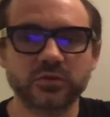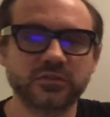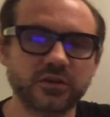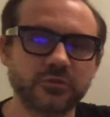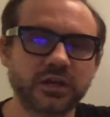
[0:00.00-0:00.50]
What's
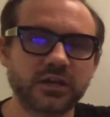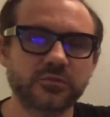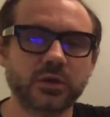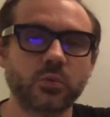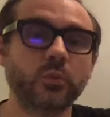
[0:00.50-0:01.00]
the other half
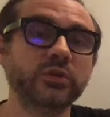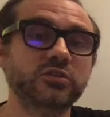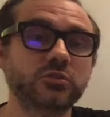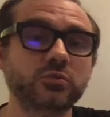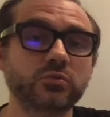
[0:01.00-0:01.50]
about what we
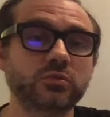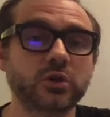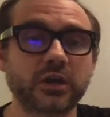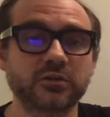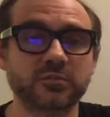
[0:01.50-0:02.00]
do
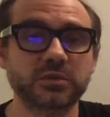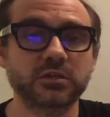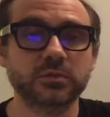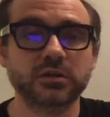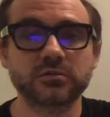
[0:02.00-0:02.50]
know how to speak
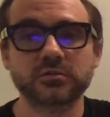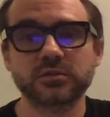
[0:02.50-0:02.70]
about?